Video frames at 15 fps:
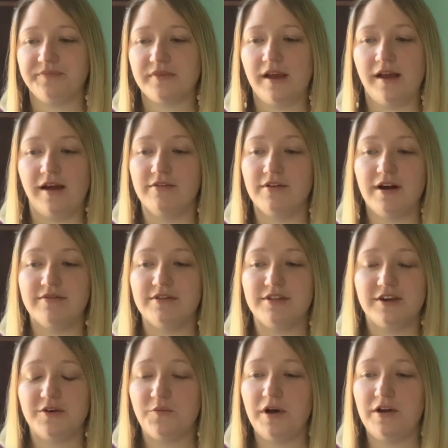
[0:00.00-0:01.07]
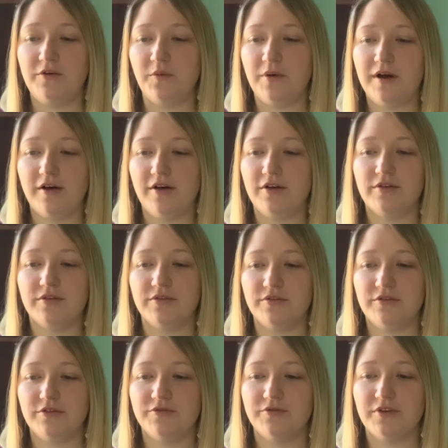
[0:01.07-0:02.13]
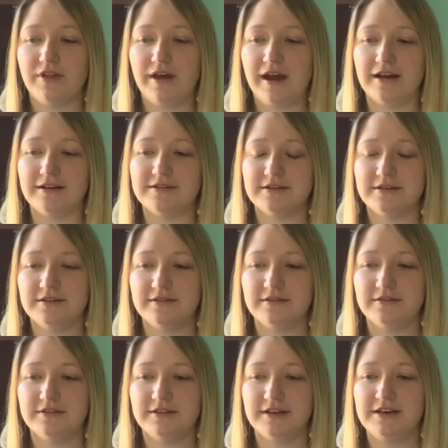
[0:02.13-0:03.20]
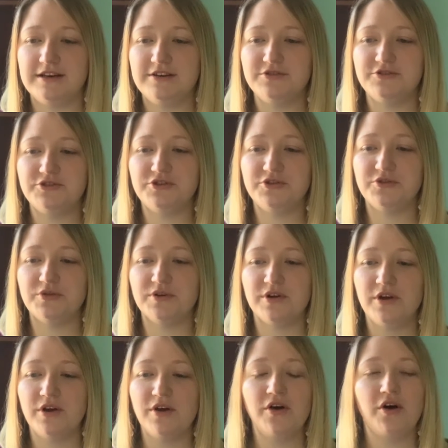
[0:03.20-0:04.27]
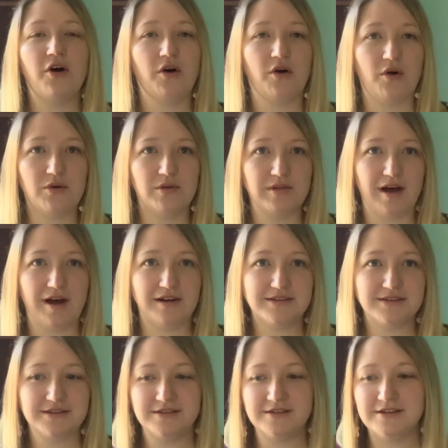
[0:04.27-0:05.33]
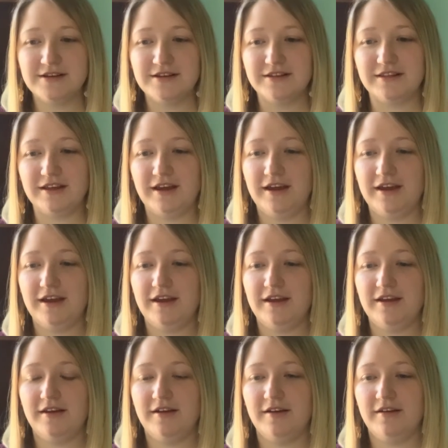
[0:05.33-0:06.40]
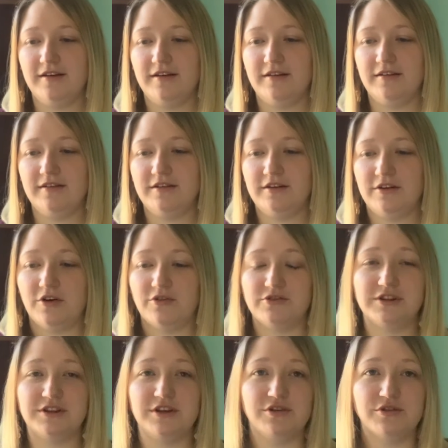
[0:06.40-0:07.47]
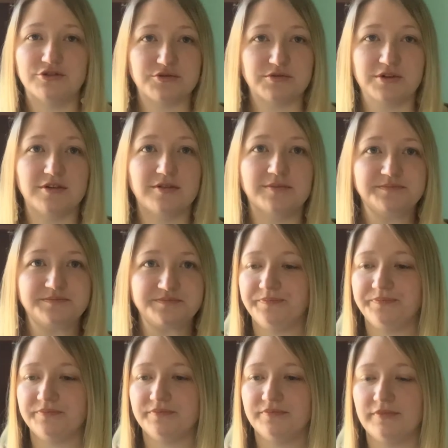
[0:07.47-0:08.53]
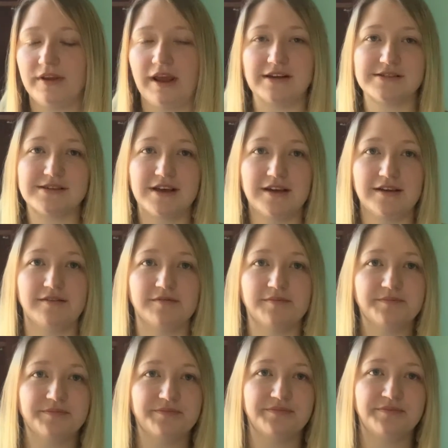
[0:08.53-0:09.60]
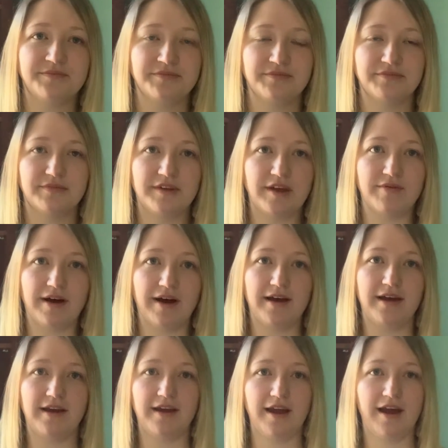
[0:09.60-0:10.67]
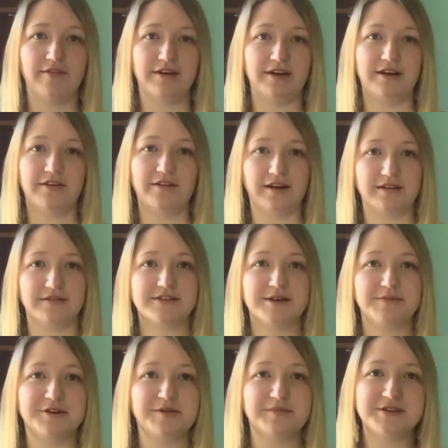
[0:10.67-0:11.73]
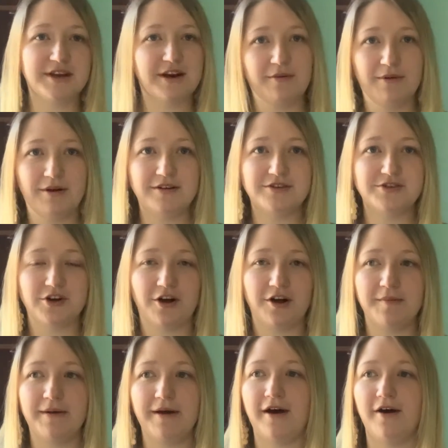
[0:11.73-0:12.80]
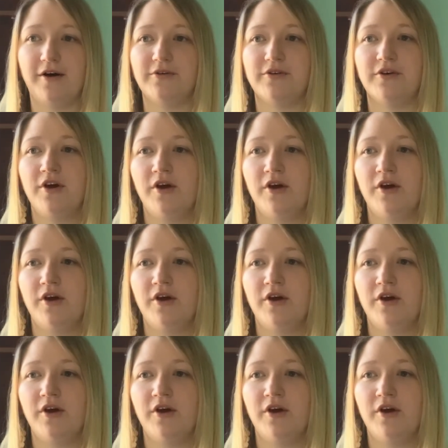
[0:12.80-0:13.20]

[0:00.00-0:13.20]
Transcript: everything went well for that. They didn't do a whole lot. They, you know, did the usual, asking if I have any like symptoms that I wanted to talk about,